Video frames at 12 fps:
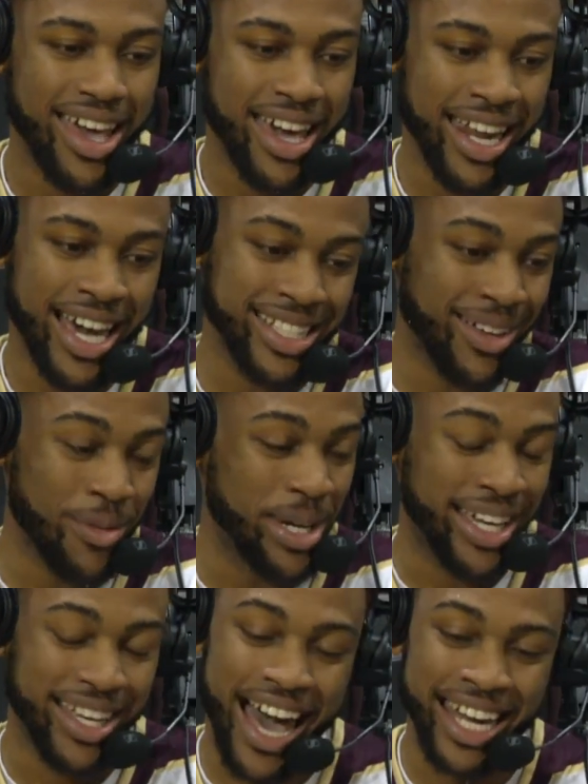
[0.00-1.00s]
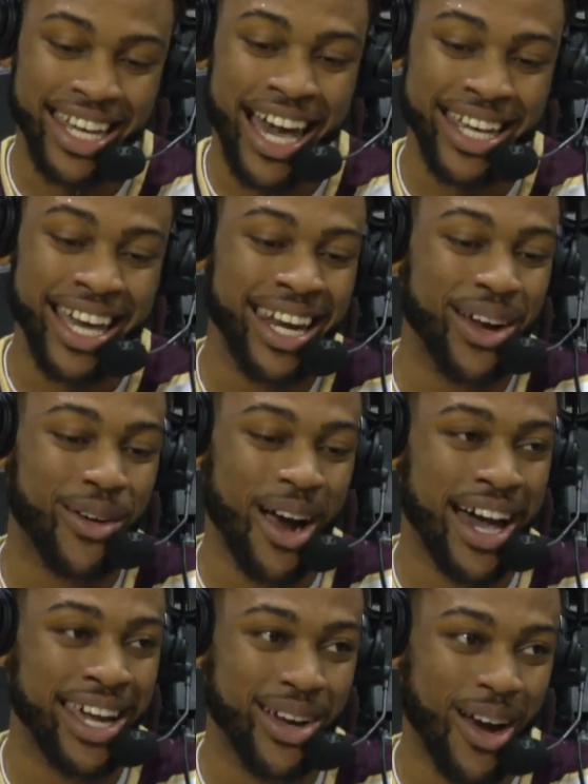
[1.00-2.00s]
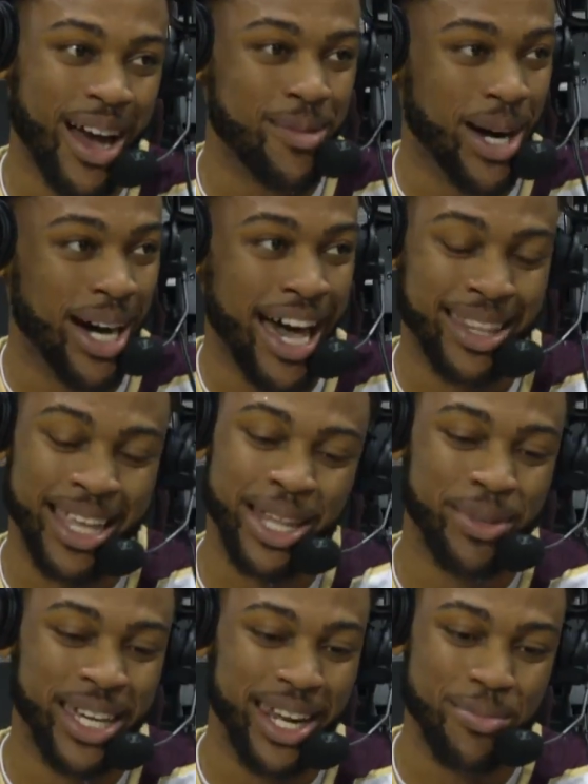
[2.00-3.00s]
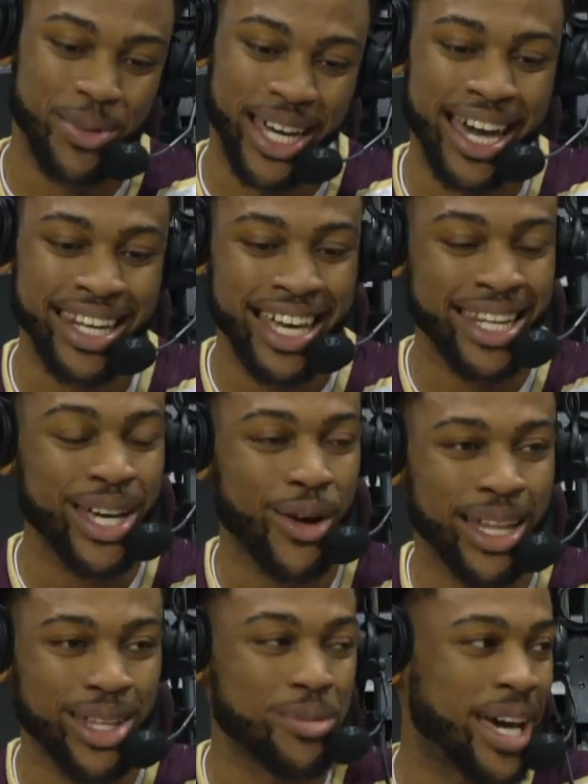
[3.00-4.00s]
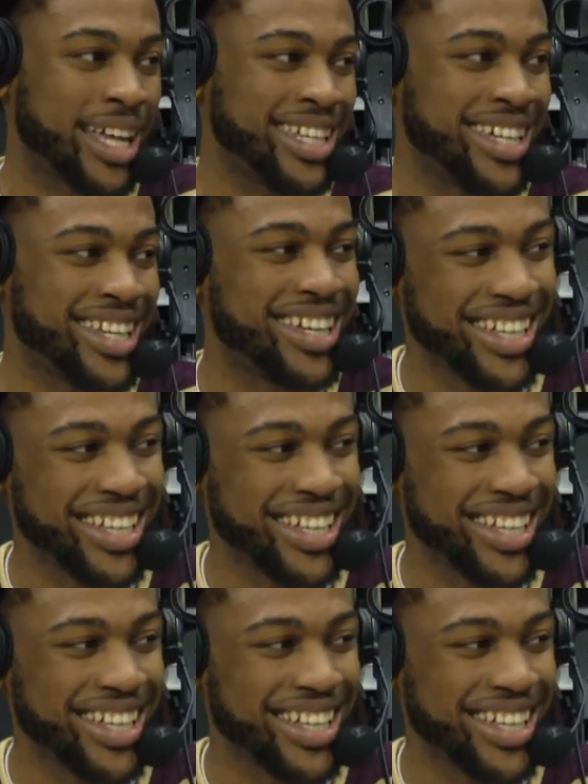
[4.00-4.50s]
And I didn't cry at the beginning, but I did cry a little bit out there.